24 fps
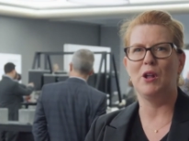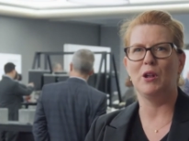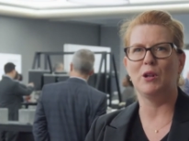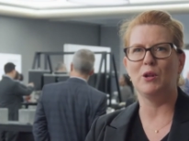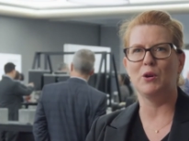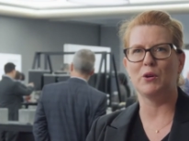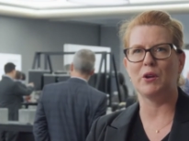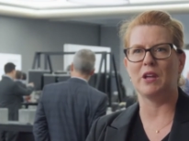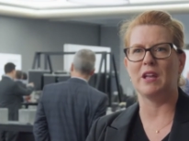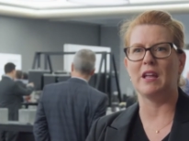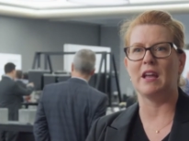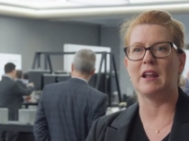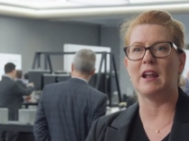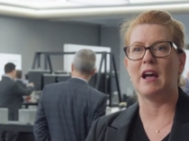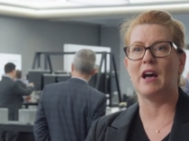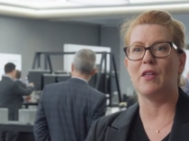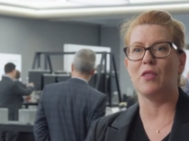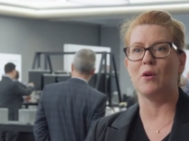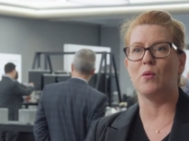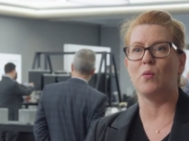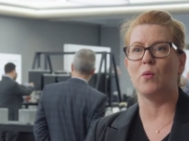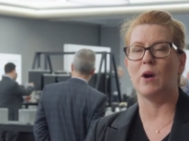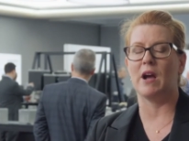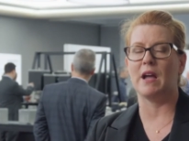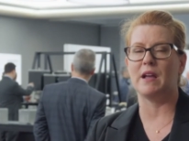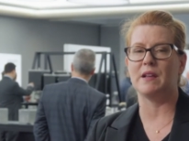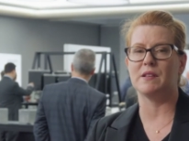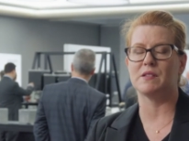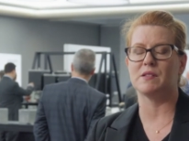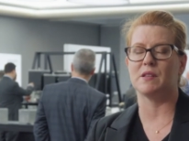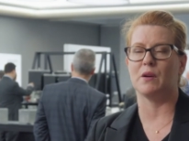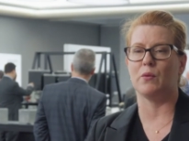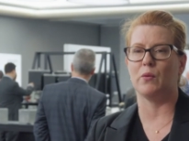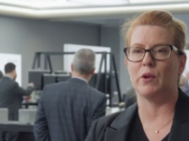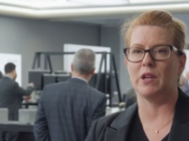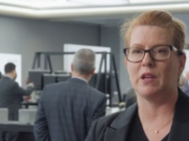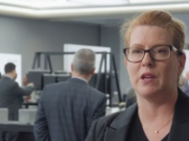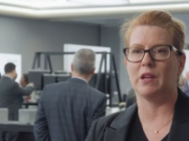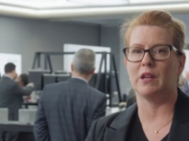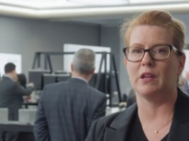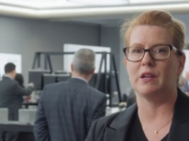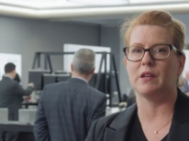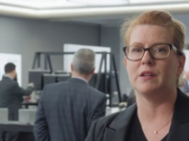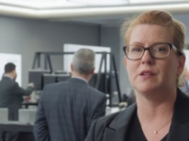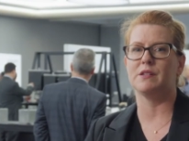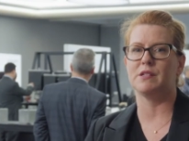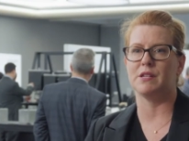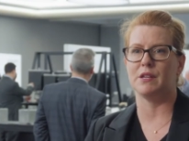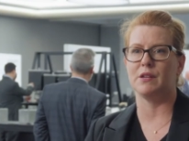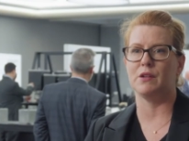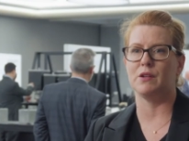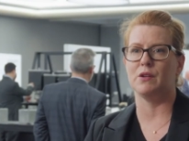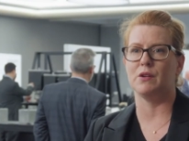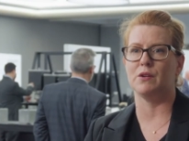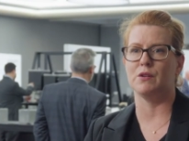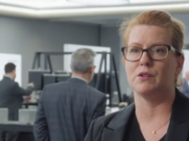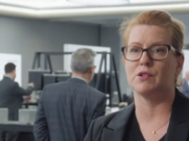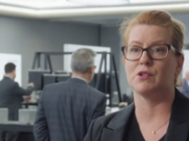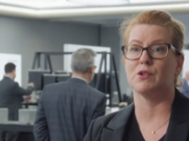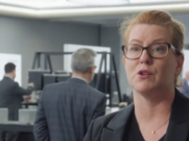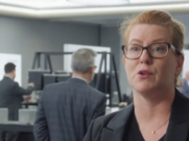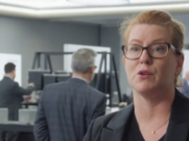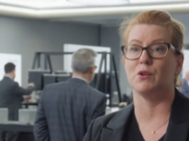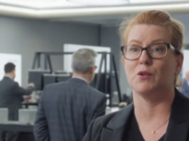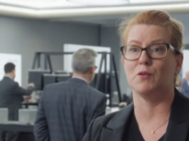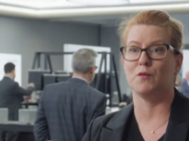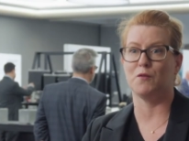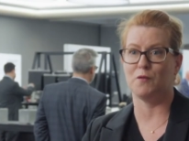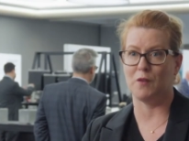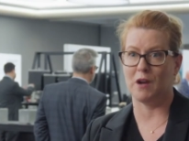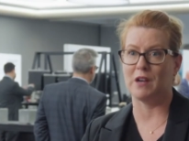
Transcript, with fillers: looking at other ways that we can continue to